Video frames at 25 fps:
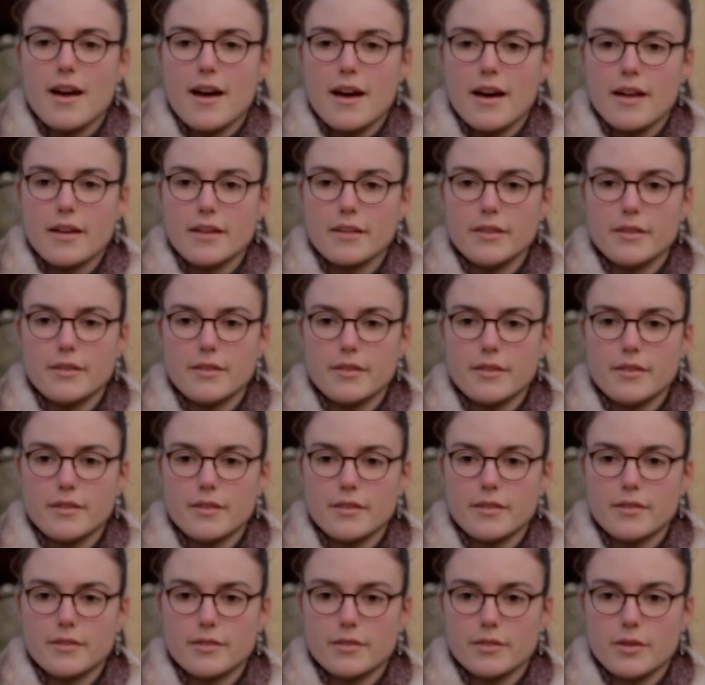and uh,
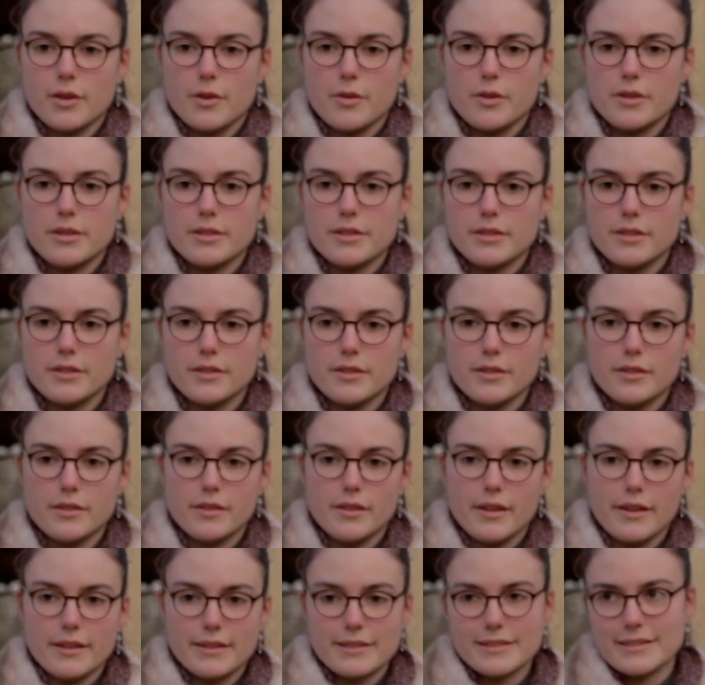go into
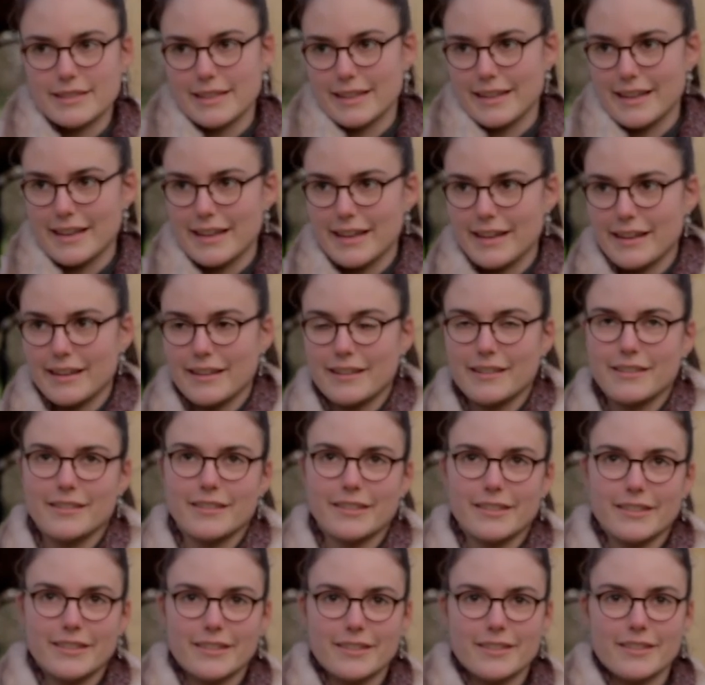like singing
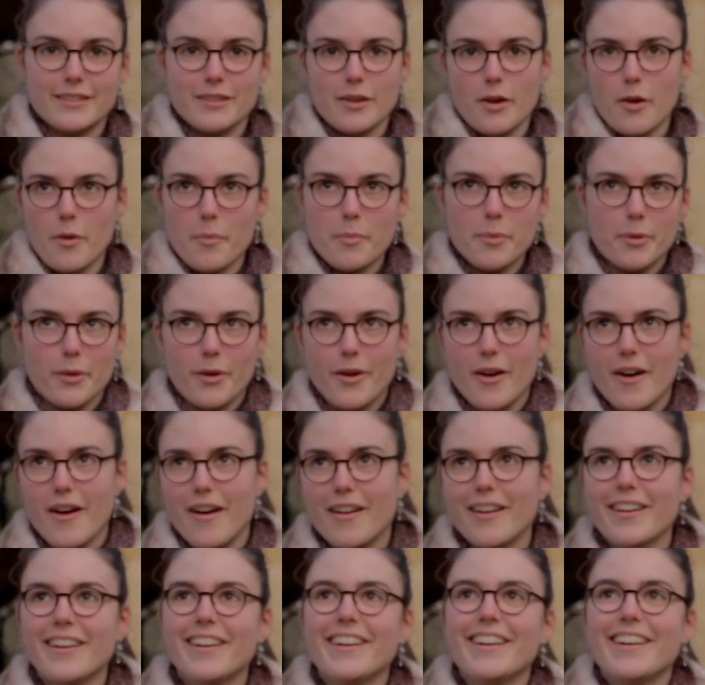or
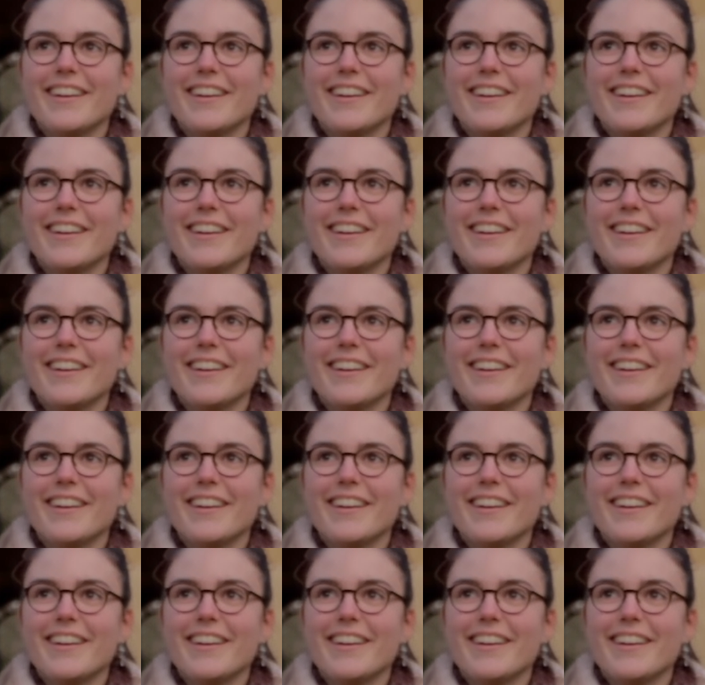opera,